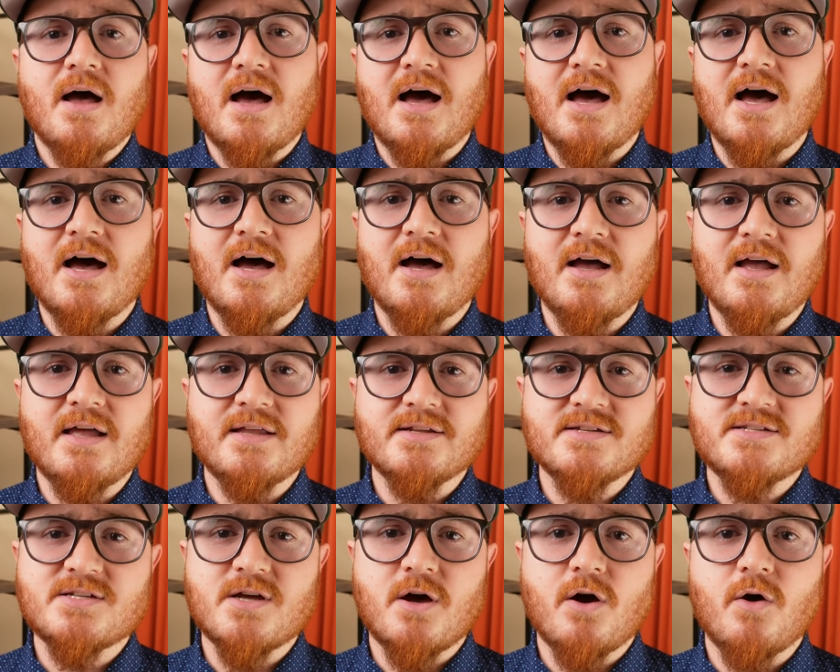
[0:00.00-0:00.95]

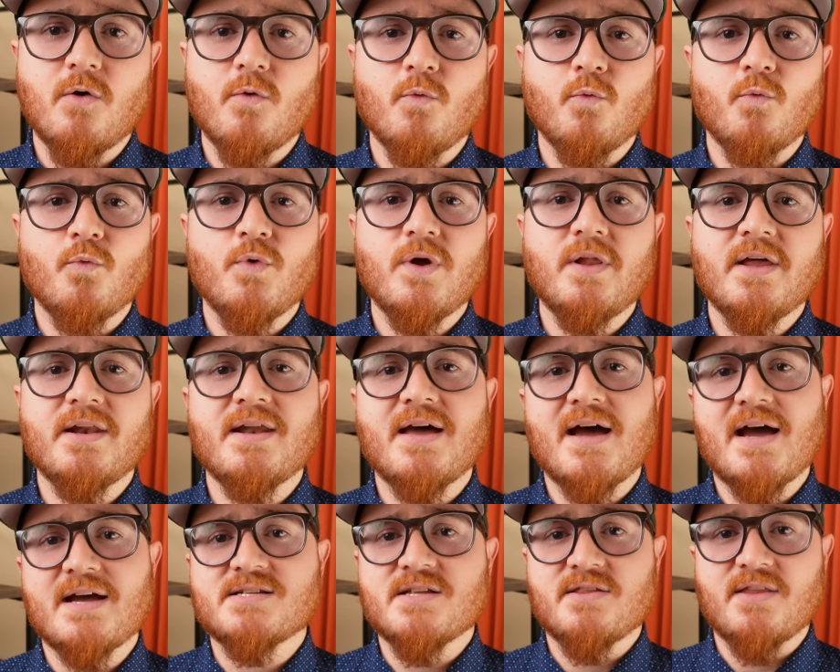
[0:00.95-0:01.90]
And so really
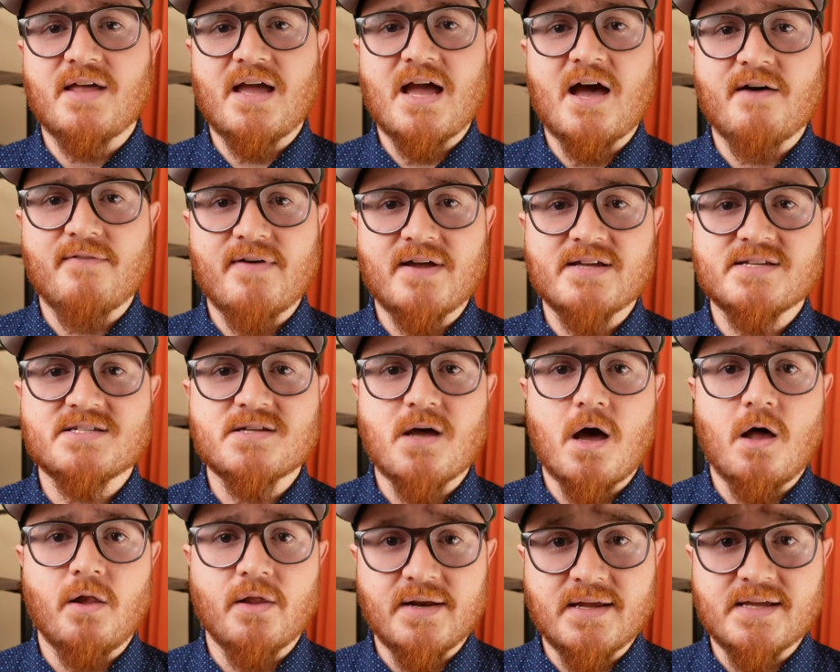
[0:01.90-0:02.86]
nice that they have a
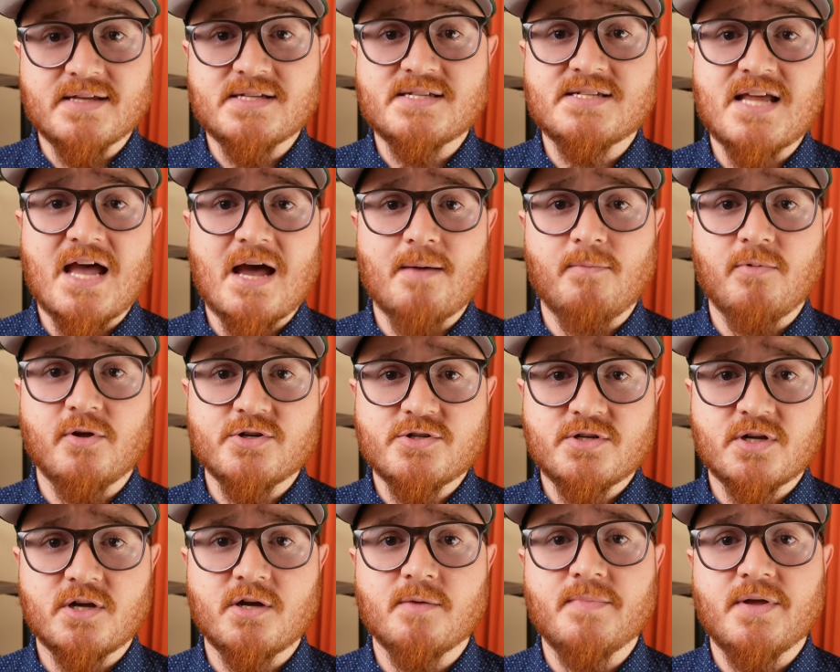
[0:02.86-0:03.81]
solid
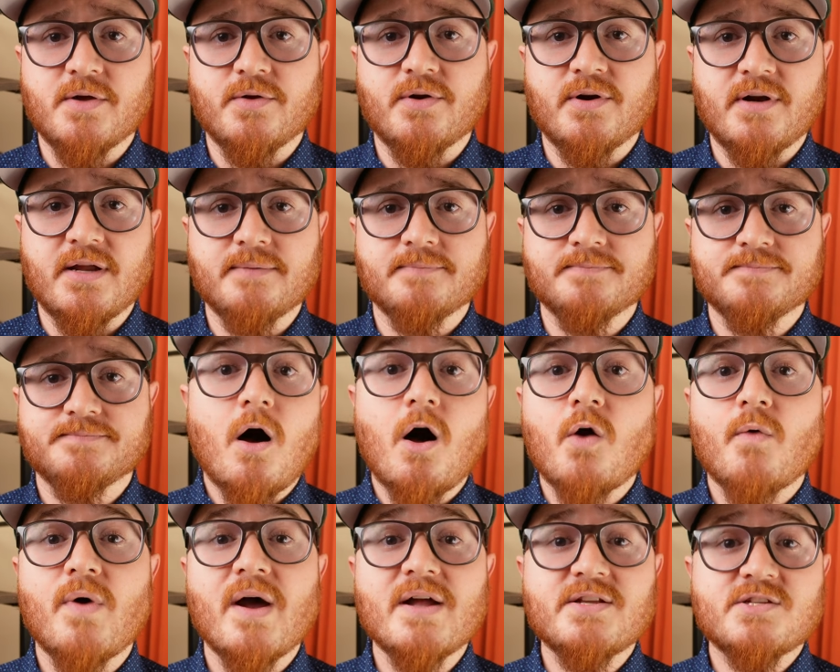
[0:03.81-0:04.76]
established community.
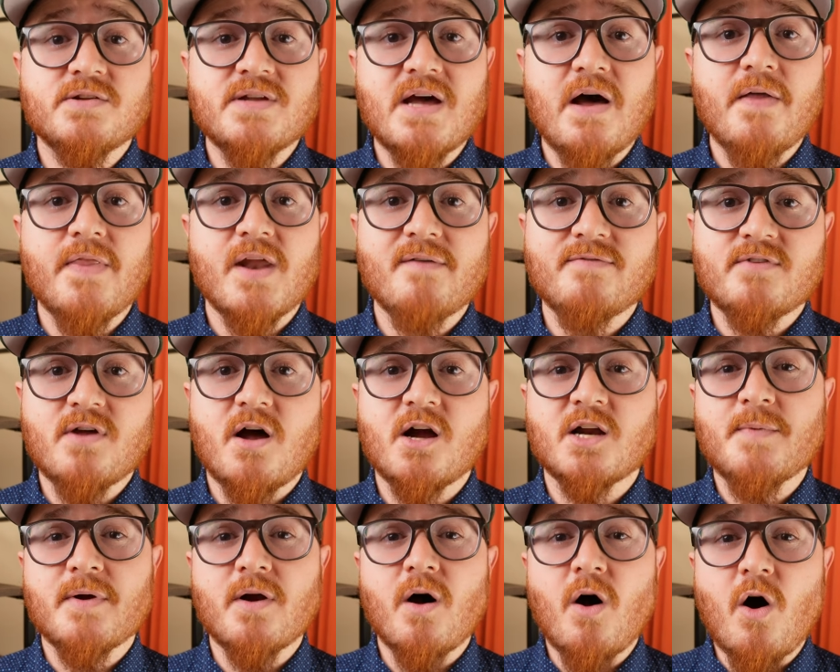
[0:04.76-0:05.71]
All right, so now that I've
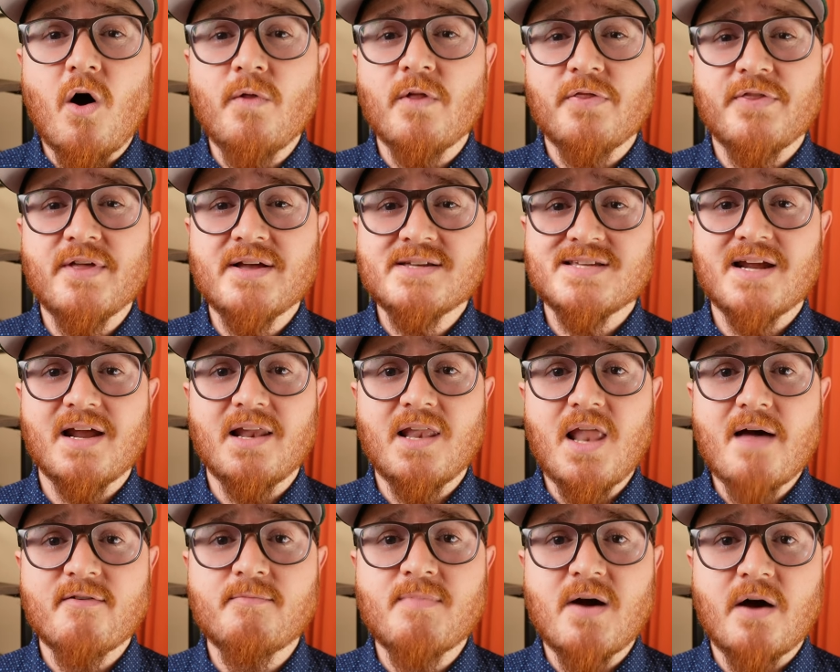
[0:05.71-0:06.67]
talked about all the things that I
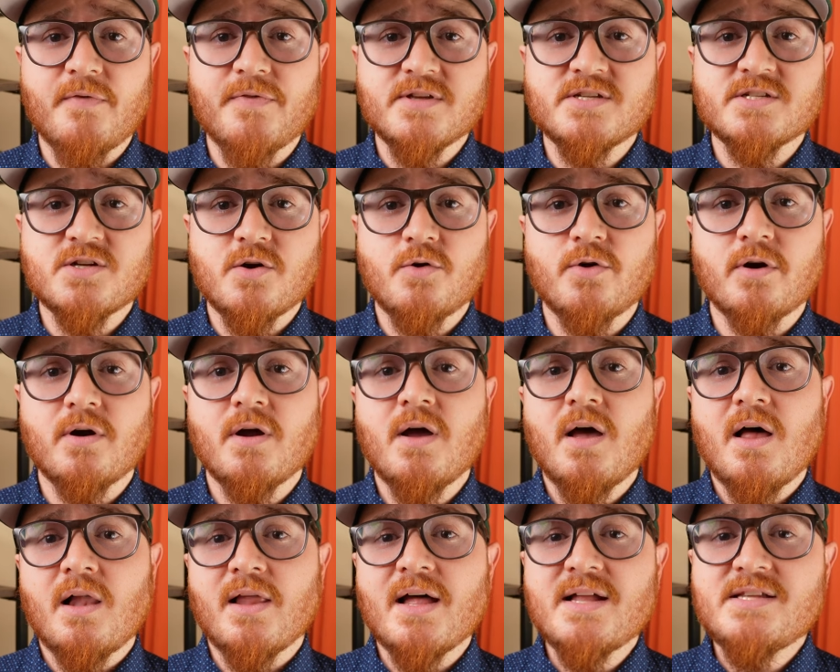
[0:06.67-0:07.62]
love about this scooter,
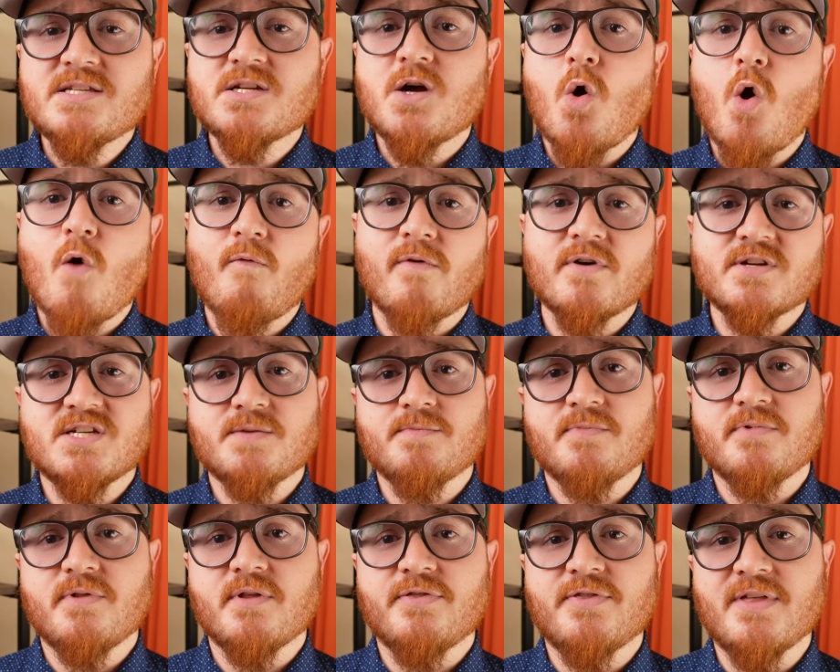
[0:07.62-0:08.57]
let's go over
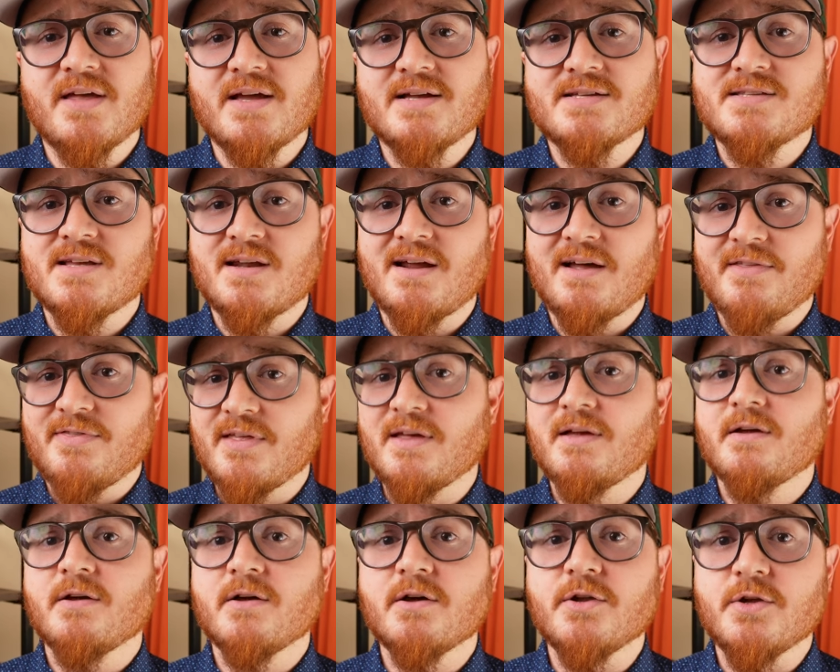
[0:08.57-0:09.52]
some of the things that I
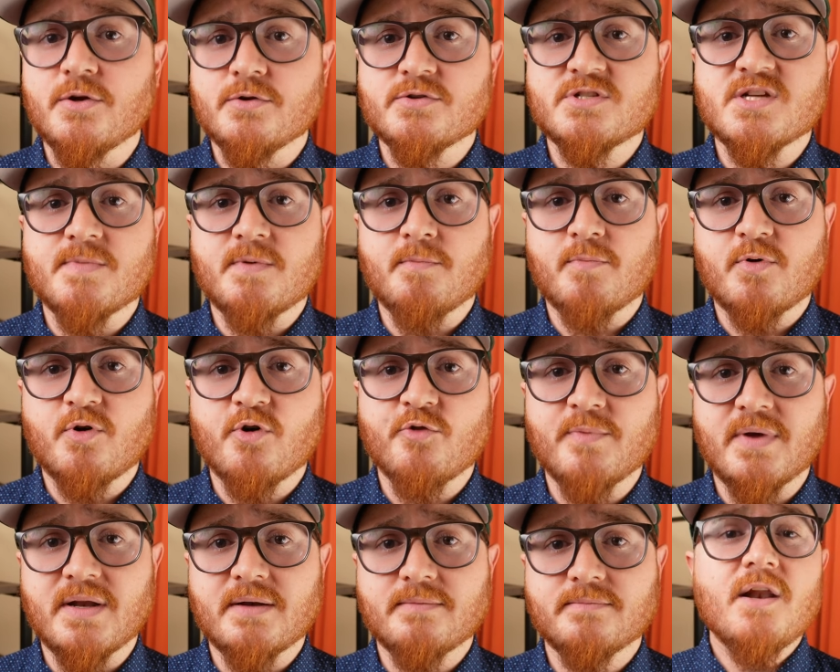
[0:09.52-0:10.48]
think could use some
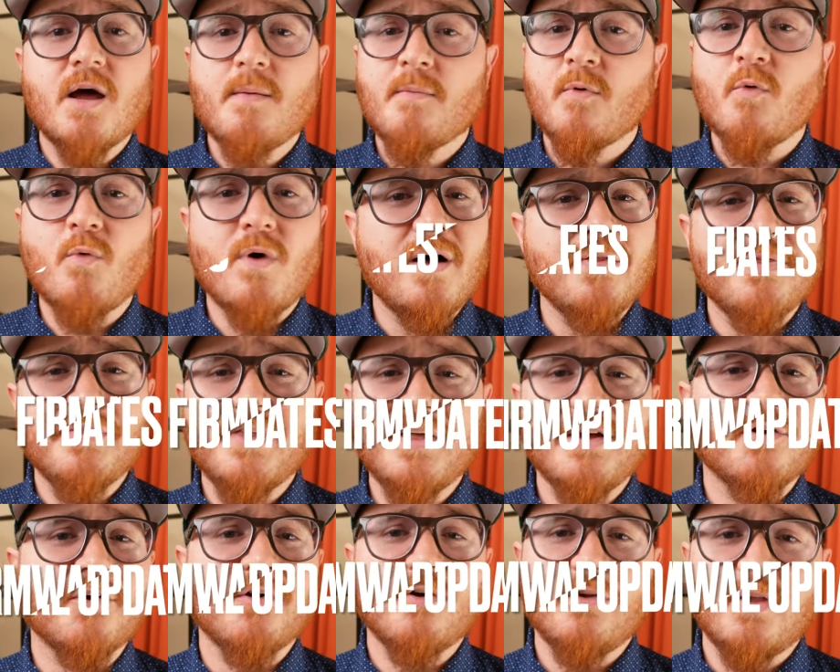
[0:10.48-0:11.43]
improvement. Number one,
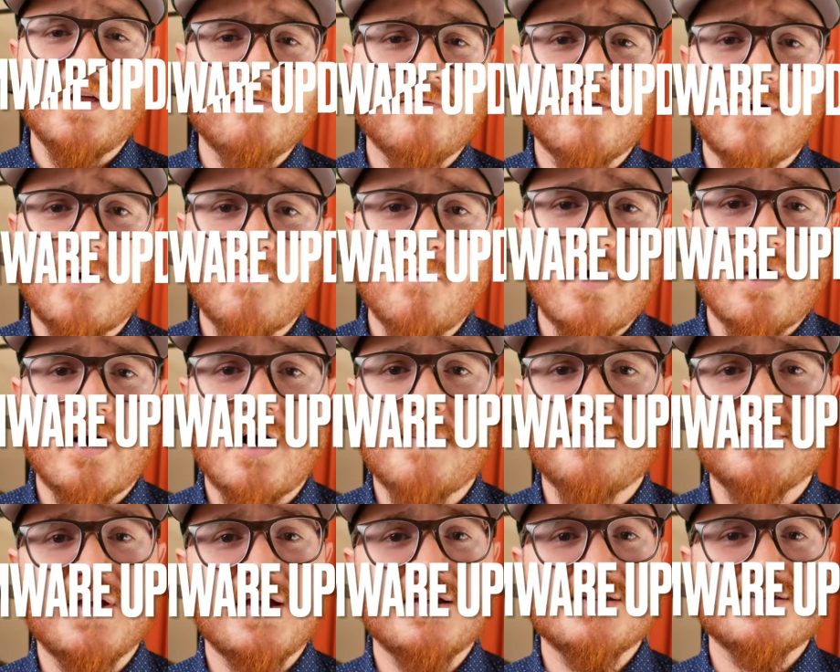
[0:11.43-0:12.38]
the early firmware
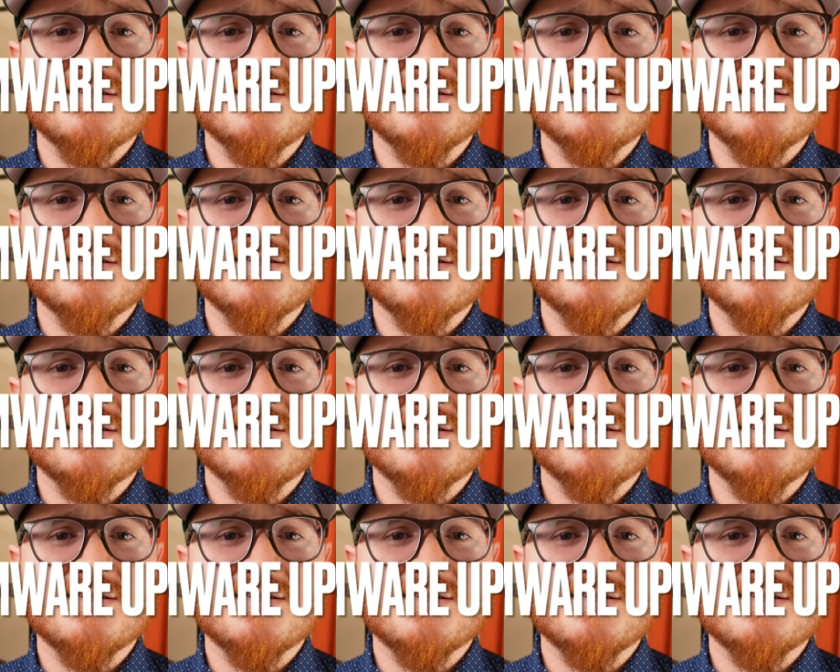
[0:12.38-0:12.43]
updates.